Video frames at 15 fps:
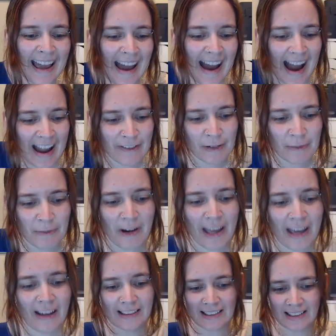Hi from
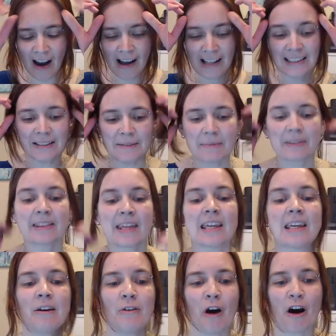Wales. Awesome. Thank
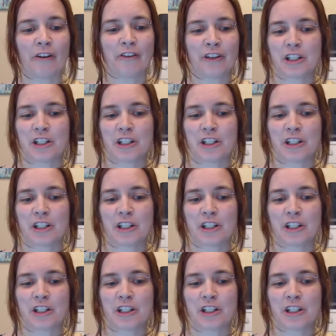you all for